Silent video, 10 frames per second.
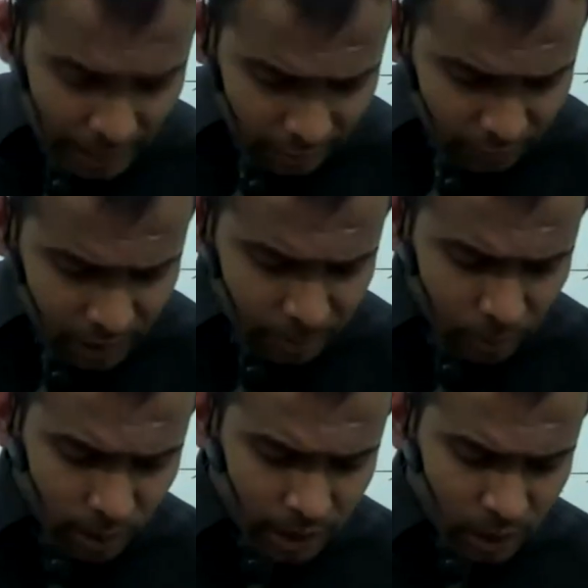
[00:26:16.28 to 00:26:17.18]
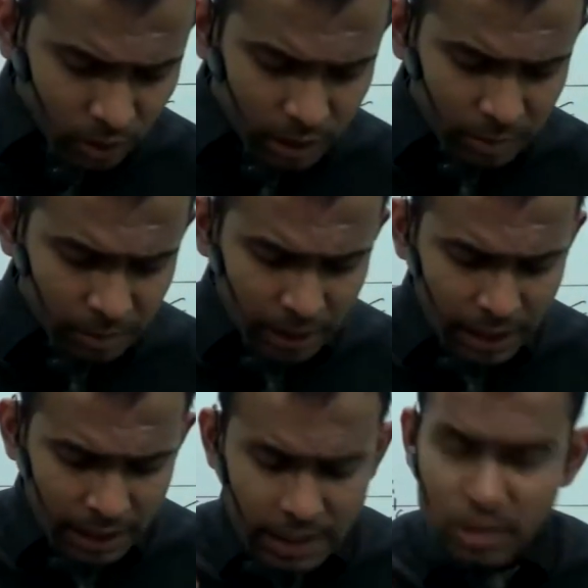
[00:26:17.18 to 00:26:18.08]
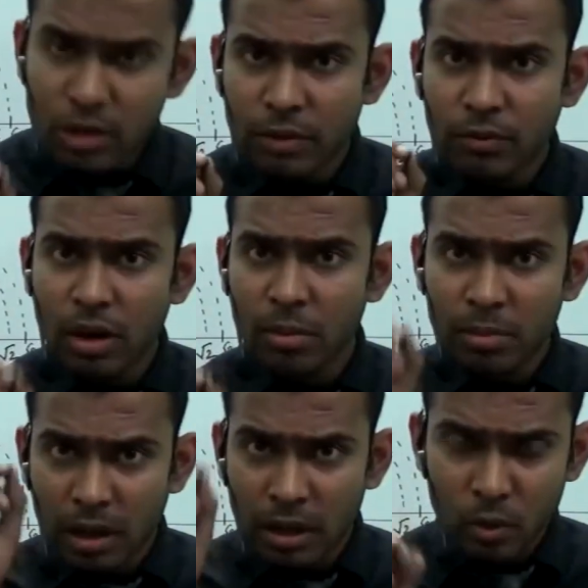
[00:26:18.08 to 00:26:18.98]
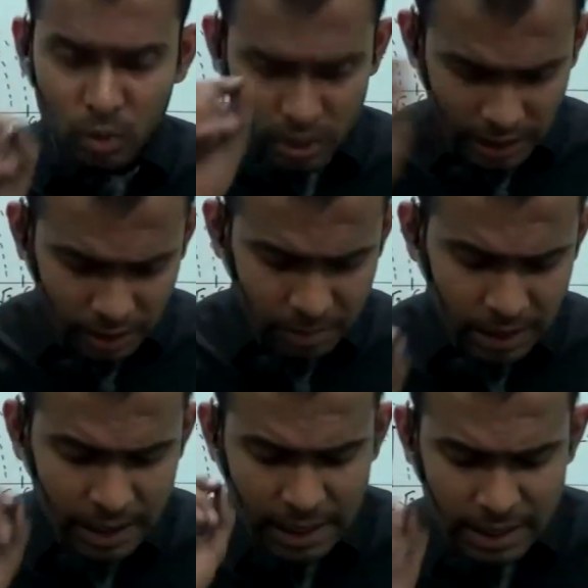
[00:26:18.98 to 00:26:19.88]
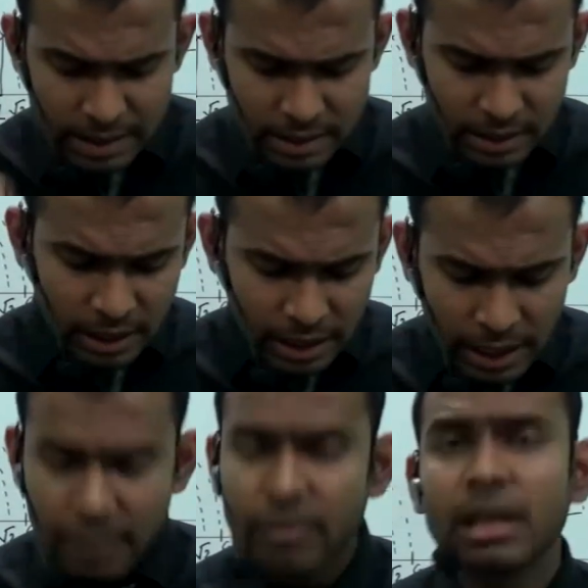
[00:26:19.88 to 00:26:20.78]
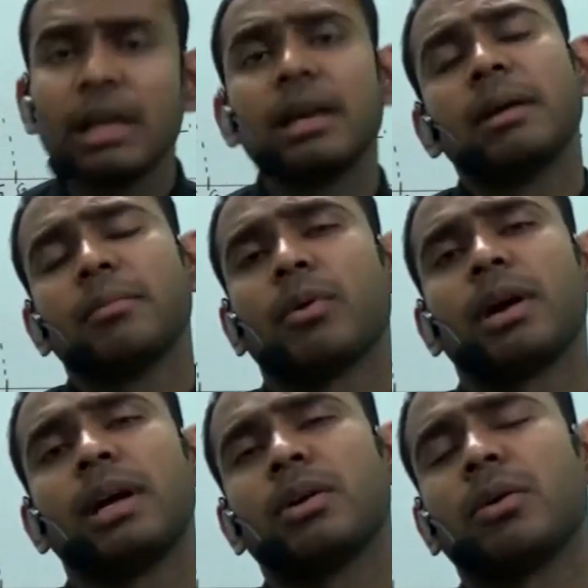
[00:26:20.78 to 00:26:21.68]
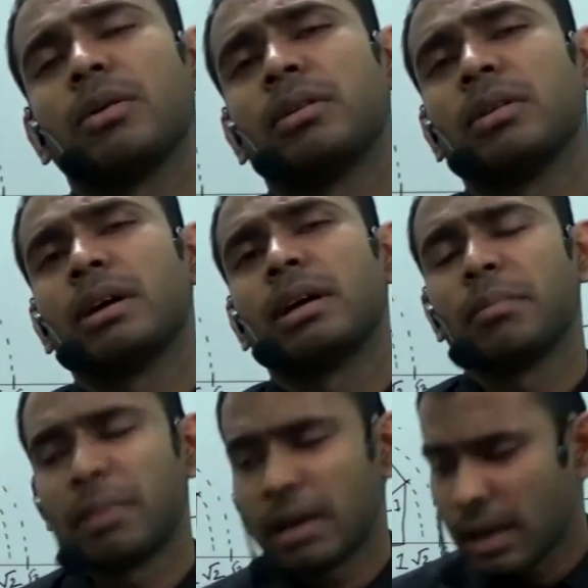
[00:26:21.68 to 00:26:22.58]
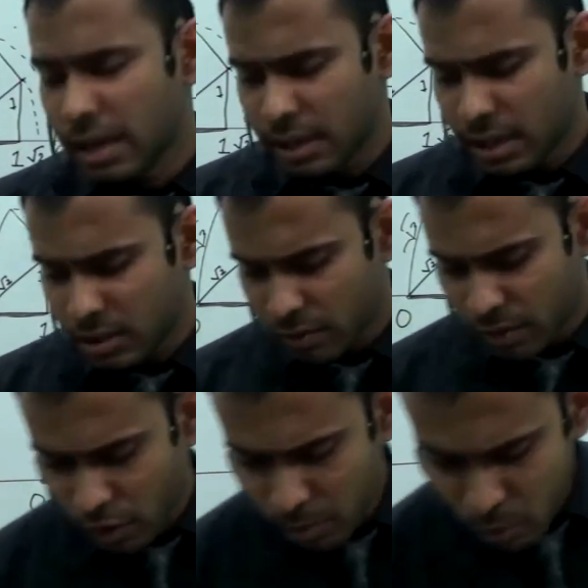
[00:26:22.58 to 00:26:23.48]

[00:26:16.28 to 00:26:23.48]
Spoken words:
every point on number line is of the form root m. Is every point on the number line is of the form